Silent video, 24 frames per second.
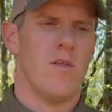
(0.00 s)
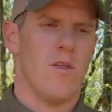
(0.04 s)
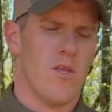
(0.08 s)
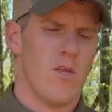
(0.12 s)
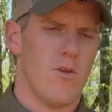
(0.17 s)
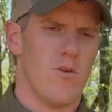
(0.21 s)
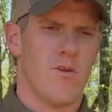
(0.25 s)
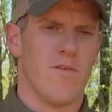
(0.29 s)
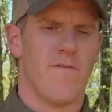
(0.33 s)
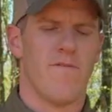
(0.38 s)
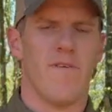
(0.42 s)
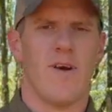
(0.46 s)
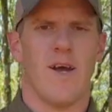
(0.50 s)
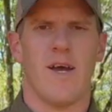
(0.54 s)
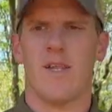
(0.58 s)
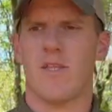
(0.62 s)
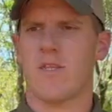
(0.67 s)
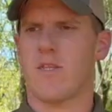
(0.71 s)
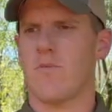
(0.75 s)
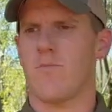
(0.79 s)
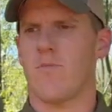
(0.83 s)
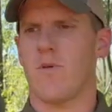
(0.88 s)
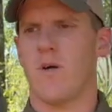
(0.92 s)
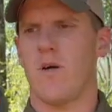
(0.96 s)
You can find
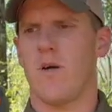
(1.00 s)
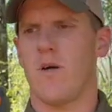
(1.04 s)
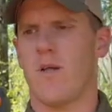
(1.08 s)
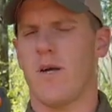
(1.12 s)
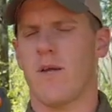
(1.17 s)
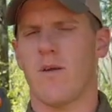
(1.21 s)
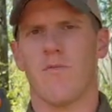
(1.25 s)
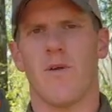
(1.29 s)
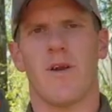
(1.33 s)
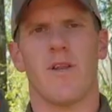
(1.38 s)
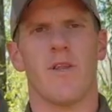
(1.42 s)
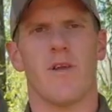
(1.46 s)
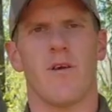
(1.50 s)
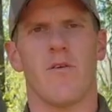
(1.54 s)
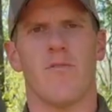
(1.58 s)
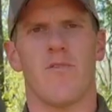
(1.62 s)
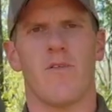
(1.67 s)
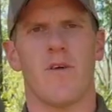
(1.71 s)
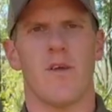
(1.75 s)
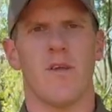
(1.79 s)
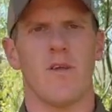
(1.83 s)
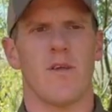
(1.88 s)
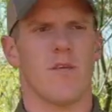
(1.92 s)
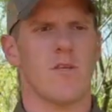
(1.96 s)
some like radio
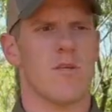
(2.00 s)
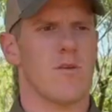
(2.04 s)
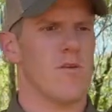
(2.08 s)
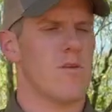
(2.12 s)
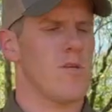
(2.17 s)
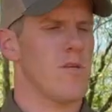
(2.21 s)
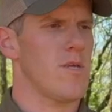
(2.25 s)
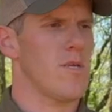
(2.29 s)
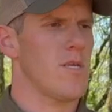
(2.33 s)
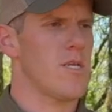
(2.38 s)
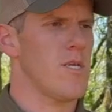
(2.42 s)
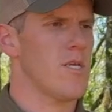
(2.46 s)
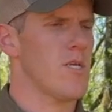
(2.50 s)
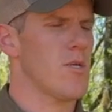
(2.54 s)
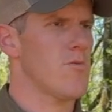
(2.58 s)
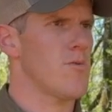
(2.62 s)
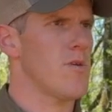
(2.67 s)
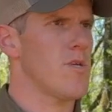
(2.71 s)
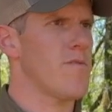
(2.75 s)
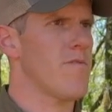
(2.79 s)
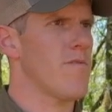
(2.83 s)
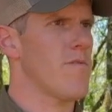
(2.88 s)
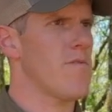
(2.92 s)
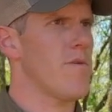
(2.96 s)
things,
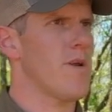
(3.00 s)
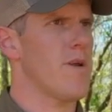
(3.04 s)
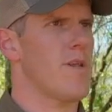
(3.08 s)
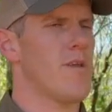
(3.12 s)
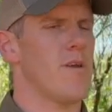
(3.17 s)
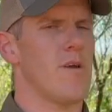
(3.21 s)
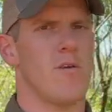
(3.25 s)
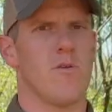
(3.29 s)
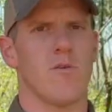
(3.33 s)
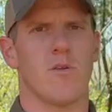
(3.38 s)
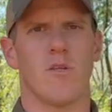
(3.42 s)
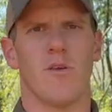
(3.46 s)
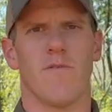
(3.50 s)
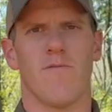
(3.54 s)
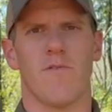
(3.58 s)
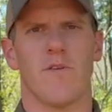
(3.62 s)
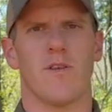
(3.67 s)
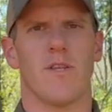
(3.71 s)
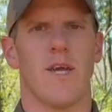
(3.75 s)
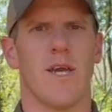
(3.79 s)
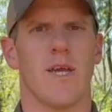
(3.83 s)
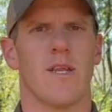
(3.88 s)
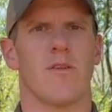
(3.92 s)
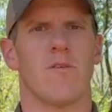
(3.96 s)
accessories for radios,
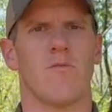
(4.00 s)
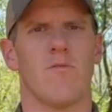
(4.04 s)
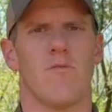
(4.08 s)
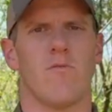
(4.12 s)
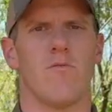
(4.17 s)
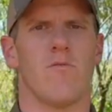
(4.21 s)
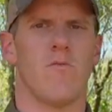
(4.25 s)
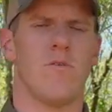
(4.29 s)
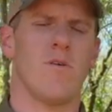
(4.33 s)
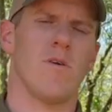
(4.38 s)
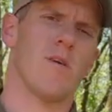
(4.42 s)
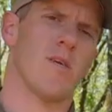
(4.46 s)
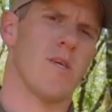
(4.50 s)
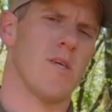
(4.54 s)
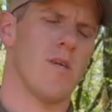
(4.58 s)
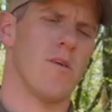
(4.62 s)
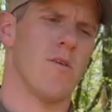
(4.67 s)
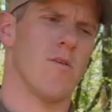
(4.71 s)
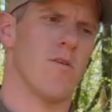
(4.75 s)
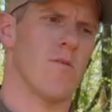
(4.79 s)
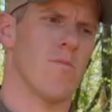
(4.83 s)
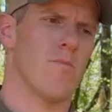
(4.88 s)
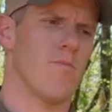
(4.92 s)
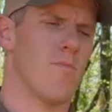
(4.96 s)
different tactical
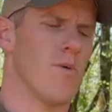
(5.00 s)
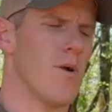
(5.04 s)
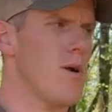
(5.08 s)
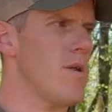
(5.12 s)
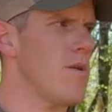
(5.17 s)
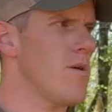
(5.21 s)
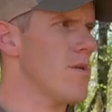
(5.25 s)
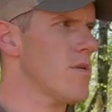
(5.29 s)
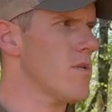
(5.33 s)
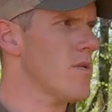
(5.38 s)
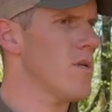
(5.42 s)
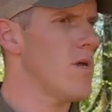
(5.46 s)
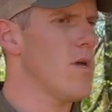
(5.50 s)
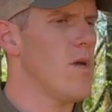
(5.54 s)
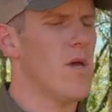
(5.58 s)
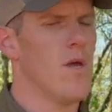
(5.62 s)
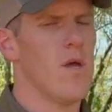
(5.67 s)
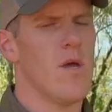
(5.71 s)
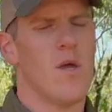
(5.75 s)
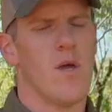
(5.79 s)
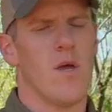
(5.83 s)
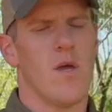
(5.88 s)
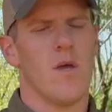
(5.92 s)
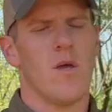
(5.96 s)
gear and products.
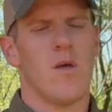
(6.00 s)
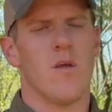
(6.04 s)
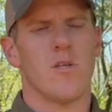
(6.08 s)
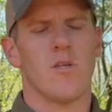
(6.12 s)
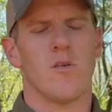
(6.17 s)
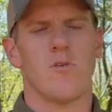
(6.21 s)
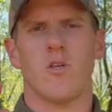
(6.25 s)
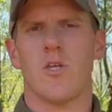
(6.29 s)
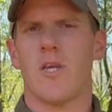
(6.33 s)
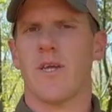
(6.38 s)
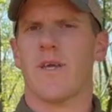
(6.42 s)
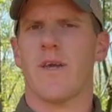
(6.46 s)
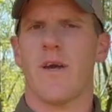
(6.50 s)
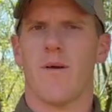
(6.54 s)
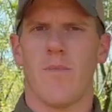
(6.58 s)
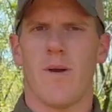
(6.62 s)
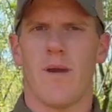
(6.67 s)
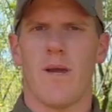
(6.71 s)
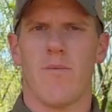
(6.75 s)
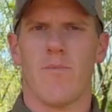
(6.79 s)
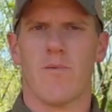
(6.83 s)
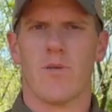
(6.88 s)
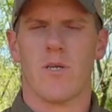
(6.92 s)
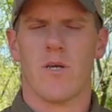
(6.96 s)
So check out
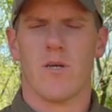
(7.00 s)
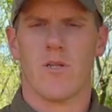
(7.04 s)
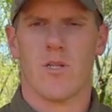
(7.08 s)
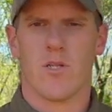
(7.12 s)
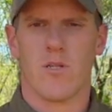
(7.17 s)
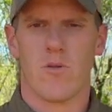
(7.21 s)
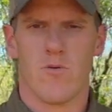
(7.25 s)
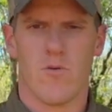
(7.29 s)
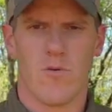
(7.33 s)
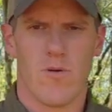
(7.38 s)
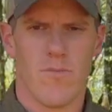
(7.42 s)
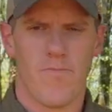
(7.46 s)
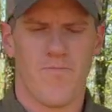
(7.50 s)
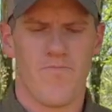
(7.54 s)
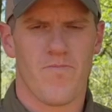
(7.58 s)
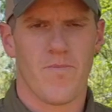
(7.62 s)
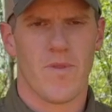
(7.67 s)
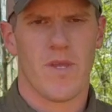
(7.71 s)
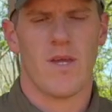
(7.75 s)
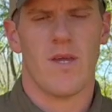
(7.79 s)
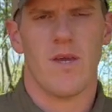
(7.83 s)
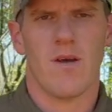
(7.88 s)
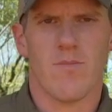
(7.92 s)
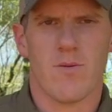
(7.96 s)
my Amazon store.
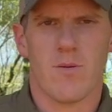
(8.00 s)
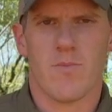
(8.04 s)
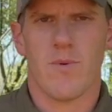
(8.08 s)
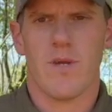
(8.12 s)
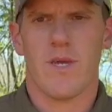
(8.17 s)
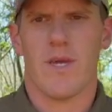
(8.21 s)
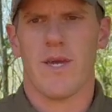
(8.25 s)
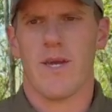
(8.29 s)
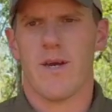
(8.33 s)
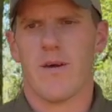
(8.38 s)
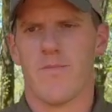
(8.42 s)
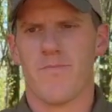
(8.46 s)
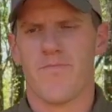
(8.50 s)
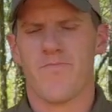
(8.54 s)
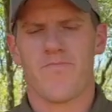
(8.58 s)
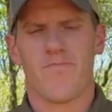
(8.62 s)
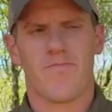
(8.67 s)
It helps me out.